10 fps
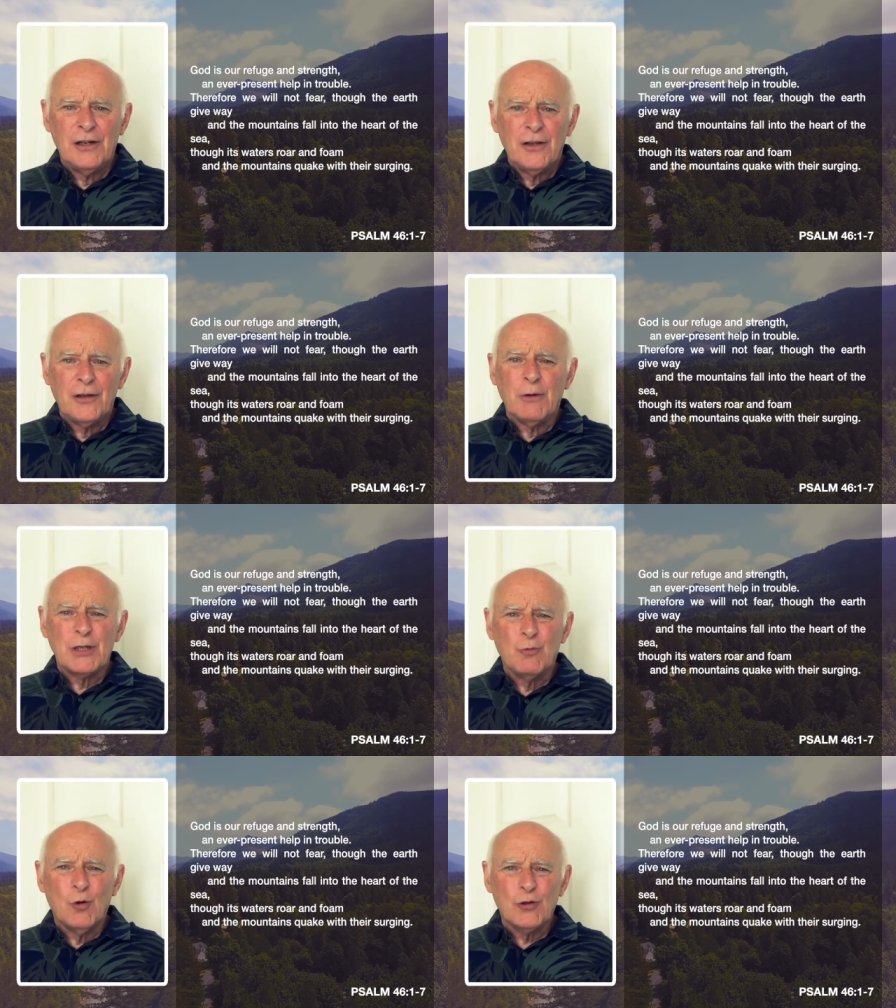though
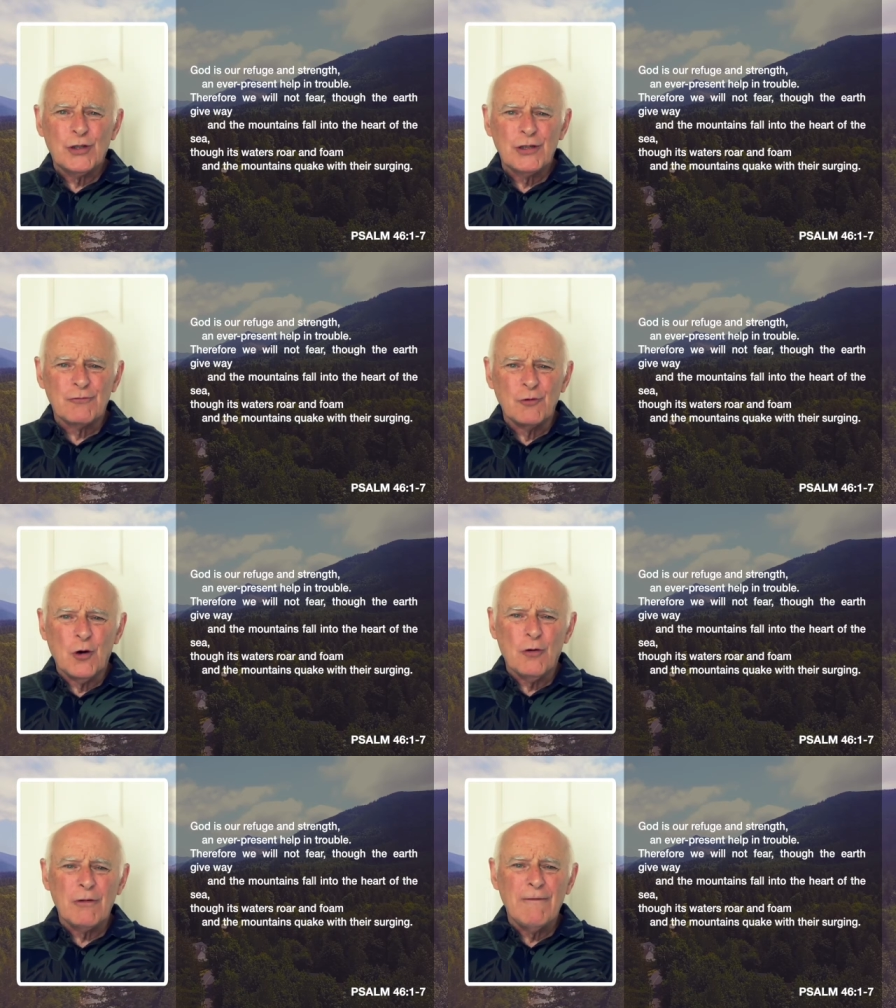its waters
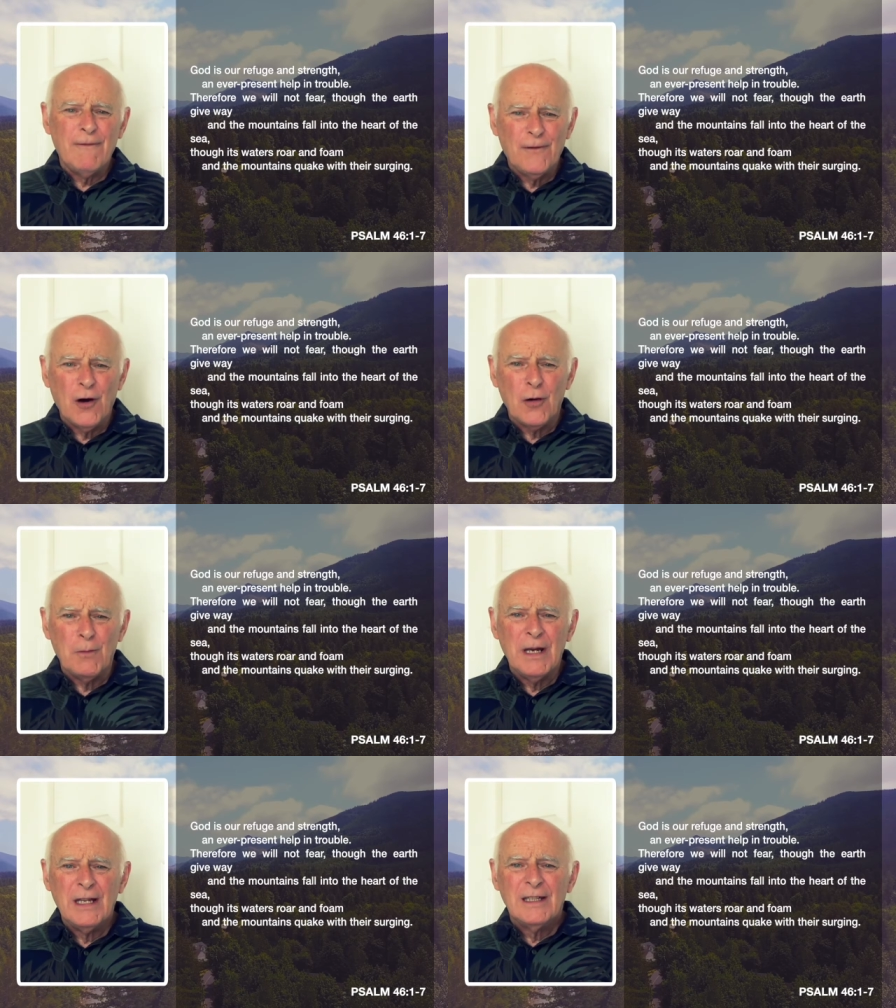roar and
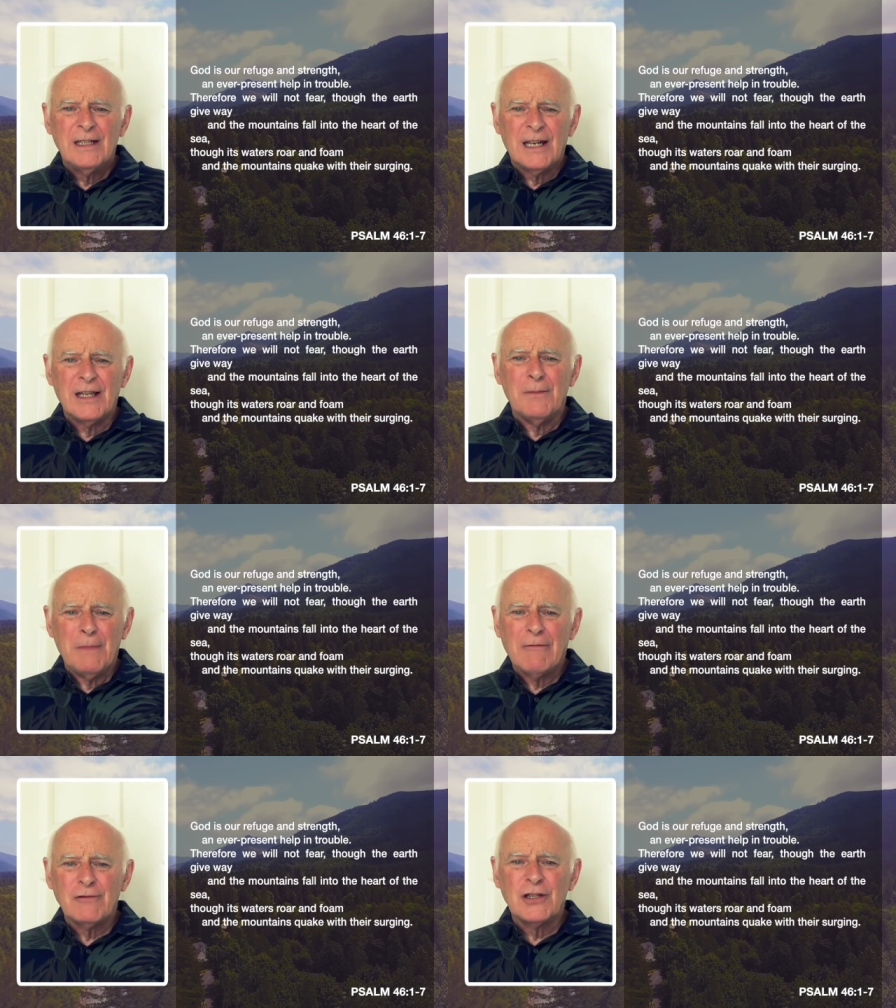foam, and the
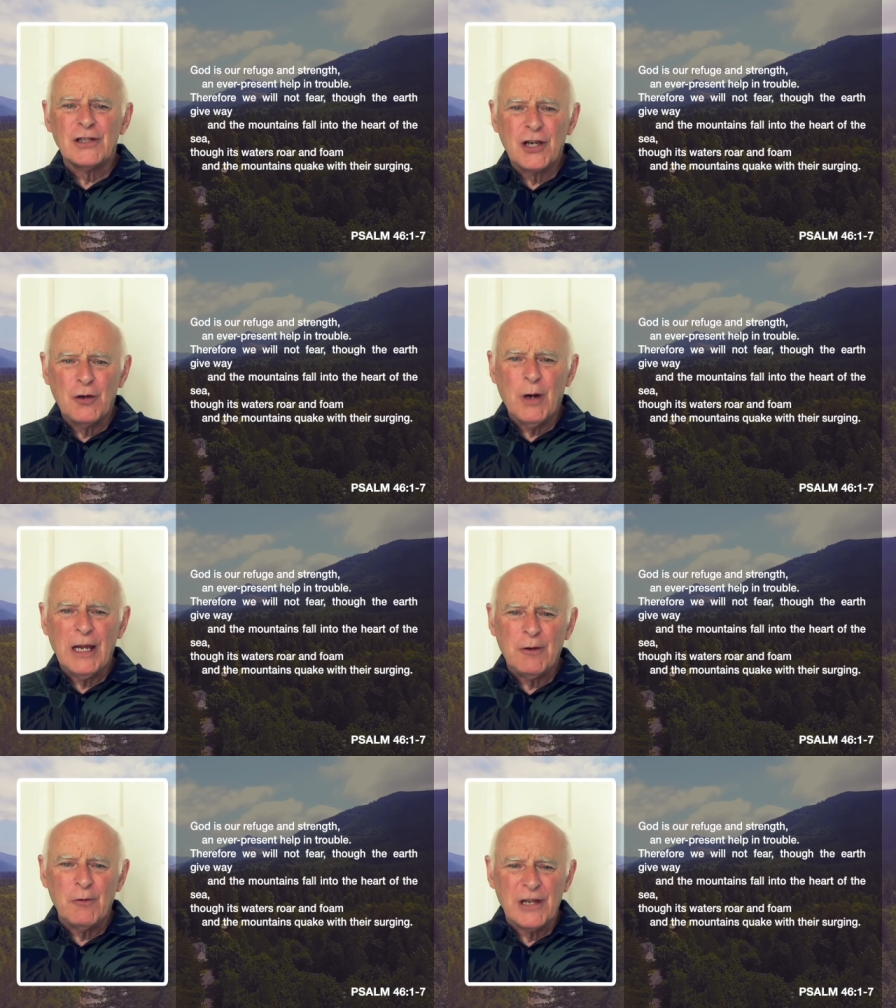mountains
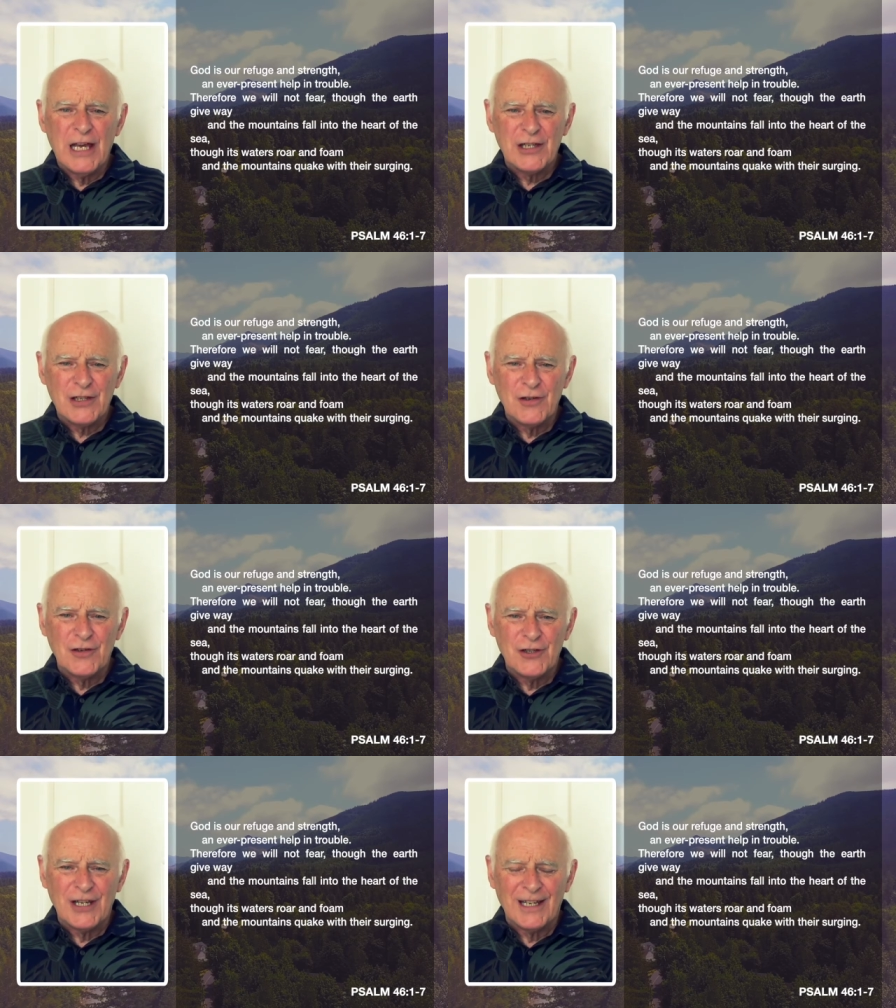quake with their
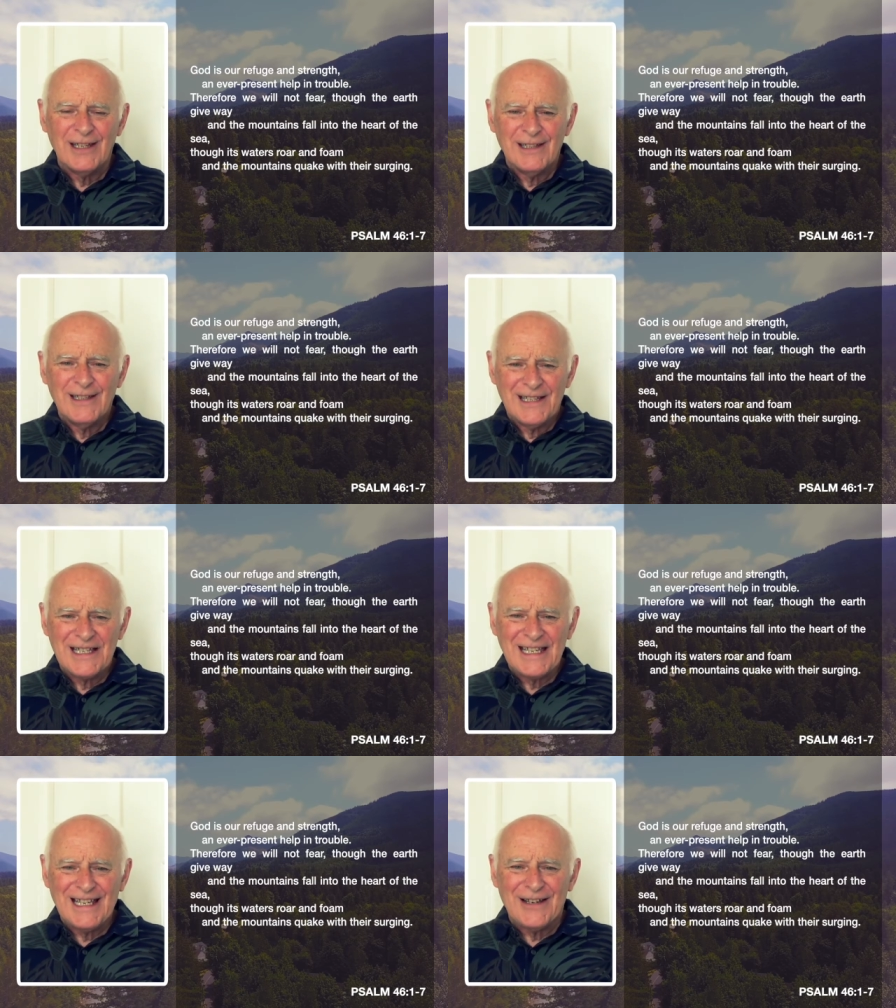surging.
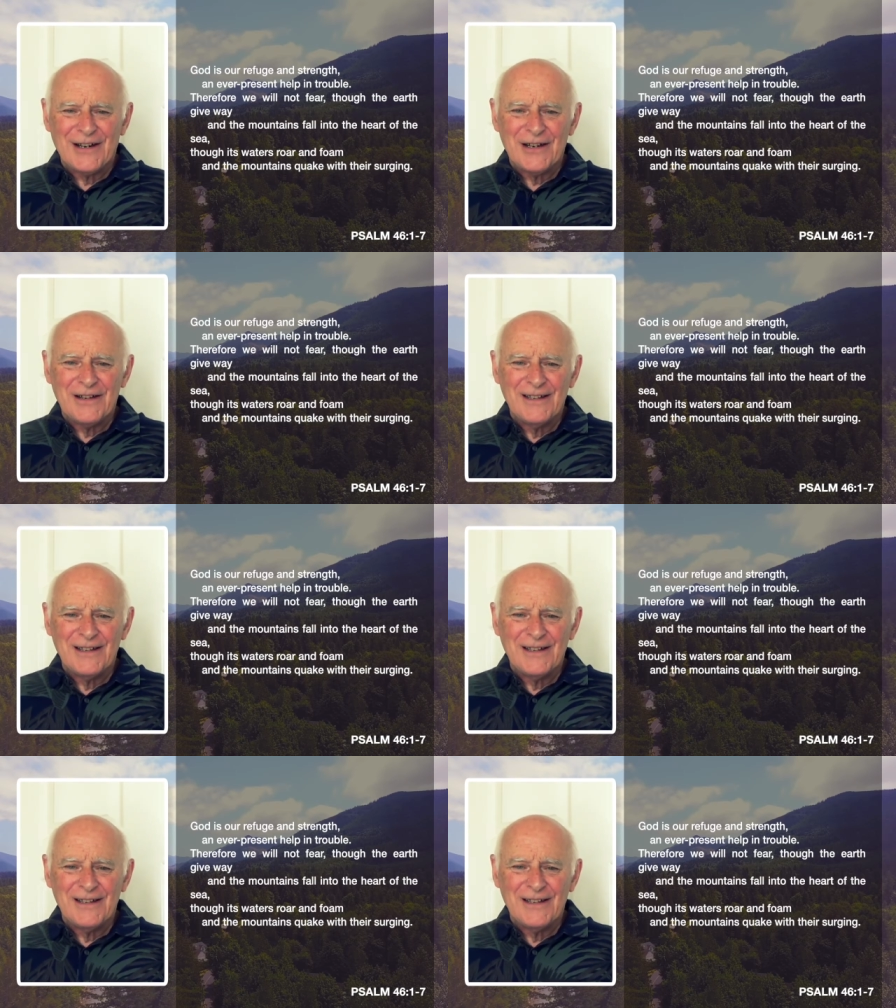Selah.